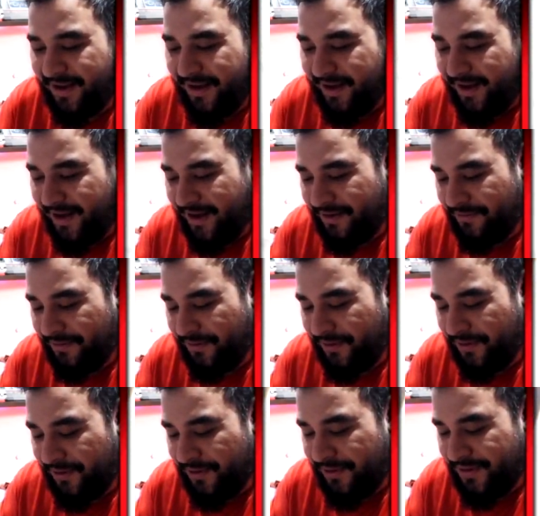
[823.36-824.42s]
And for
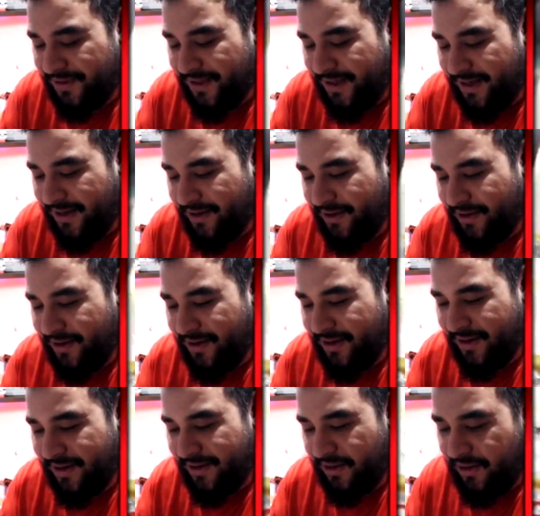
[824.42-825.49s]
those that...
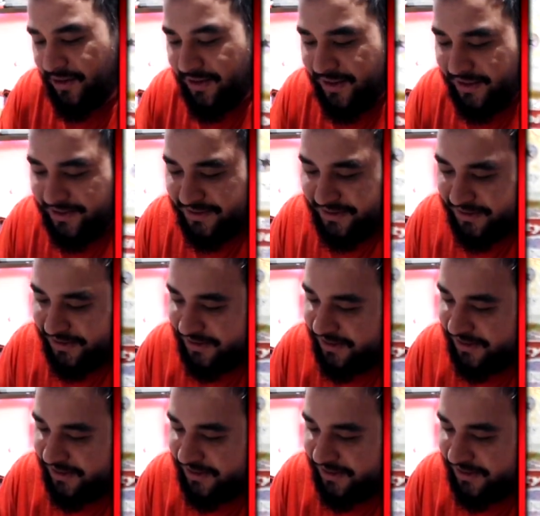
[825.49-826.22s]
Oh, nice.